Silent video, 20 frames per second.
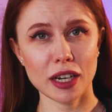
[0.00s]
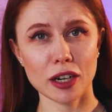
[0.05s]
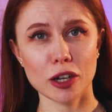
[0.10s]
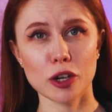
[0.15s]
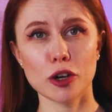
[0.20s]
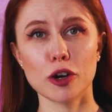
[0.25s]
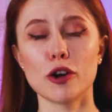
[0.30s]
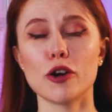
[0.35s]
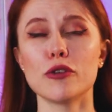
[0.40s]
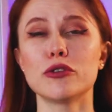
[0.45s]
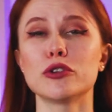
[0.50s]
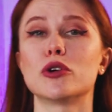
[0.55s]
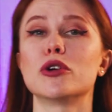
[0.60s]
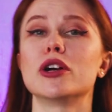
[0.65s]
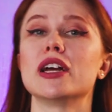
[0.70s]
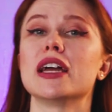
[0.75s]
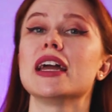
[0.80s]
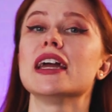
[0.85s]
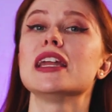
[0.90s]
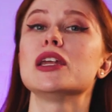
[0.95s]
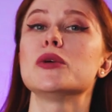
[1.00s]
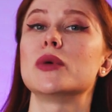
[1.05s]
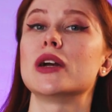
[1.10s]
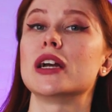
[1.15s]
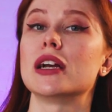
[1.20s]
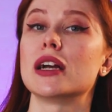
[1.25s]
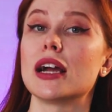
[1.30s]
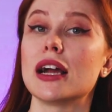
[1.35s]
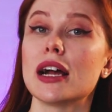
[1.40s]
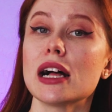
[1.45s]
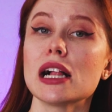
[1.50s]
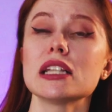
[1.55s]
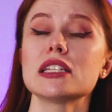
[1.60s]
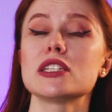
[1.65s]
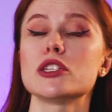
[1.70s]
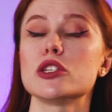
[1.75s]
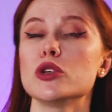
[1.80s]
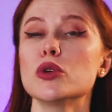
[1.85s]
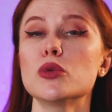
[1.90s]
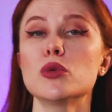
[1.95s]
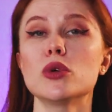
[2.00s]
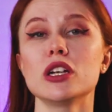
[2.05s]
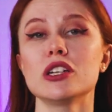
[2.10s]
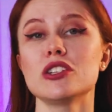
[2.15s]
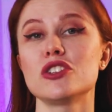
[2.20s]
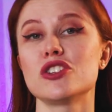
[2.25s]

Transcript: aircraft or anywhere else, you were